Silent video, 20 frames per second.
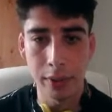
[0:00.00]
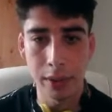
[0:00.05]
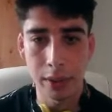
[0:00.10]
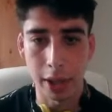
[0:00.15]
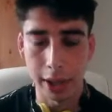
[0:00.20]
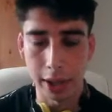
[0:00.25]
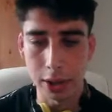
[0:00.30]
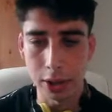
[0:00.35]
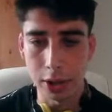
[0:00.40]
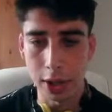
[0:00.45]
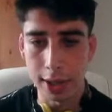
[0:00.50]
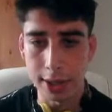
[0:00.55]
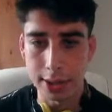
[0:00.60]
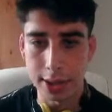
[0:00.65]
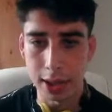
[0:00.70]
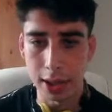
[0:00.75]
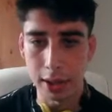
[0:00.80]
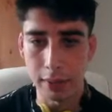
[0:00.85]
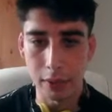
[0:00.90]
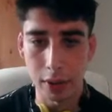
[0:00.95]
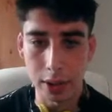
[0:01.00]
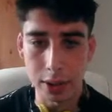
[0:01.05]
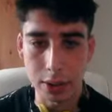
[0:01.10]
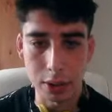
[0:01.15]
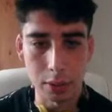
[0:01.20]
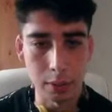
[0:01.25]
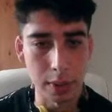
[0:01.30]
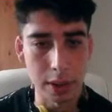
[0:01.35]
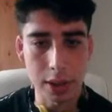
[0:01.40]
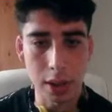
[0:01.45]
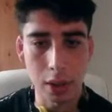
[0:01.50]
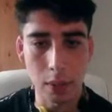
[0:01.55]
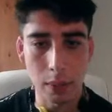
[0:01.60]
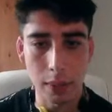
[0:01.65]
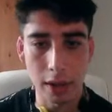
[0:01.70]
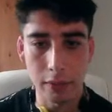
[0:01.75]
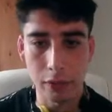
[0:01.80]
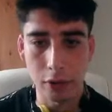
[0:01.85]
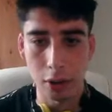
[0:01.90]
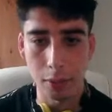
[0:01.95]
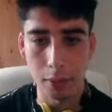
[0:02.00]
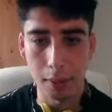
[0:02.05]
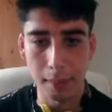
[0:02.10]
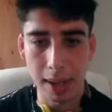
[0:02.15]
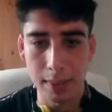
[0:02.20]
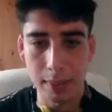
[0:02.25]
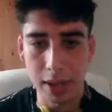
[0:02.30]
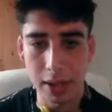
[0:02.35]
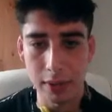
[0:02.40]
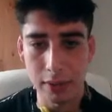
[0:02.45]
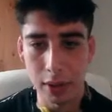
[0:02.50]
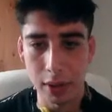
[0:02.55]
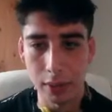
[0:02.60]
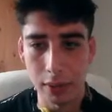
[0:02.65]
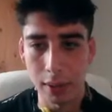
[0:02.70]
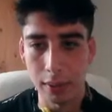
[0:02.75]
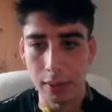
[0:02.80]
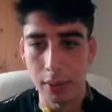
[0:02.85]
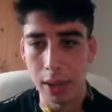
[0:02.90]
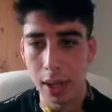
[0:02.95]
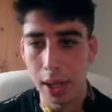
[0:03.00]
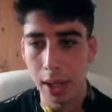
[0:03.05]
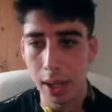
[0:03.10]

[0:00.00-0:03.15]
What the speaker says: I think John Silver or someone is going to win it for him, or maybe Evil Uno.